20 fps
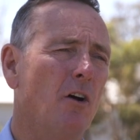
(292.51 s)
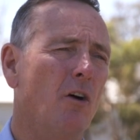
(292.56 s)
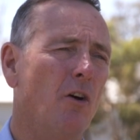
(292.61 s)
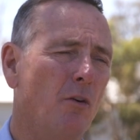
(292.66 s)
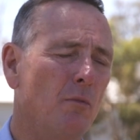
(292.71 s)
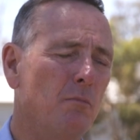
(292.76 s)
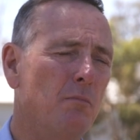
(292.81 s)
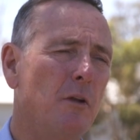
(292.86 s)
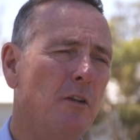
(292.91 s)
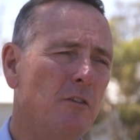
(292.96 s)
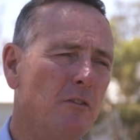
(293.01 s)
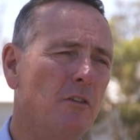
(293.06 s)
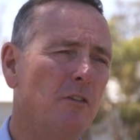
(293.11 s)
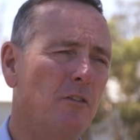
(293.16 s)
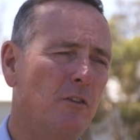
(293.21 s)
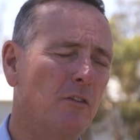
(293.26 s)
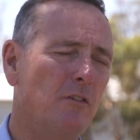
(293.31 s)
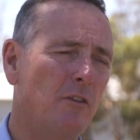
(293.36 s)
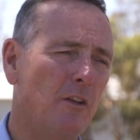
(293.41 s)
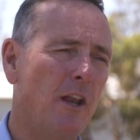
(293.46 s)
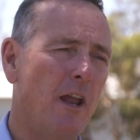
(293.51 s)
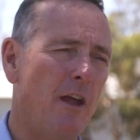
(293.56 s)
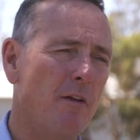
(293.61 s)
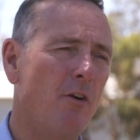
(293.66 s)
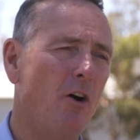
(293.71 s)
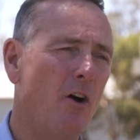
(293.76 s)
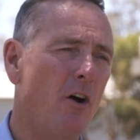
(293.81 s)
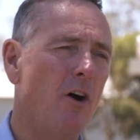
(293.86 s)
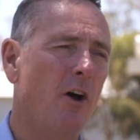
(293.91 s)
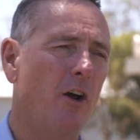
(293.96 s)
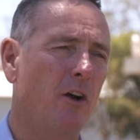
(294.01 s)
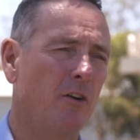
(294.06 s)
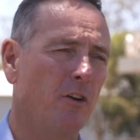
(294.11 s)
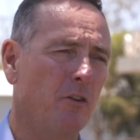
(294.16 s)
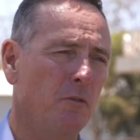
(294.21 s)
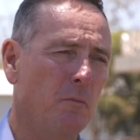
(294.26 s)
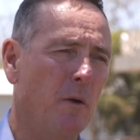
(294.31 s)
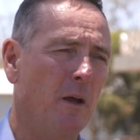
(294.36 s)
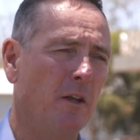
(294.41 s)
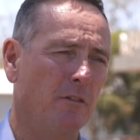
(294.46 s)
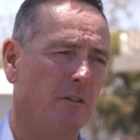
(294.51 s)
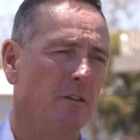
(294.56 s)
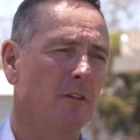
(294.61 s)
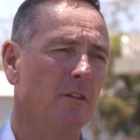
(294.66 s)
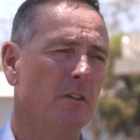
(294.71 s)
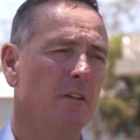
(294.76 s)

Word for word: on businesses that have a higher cost base.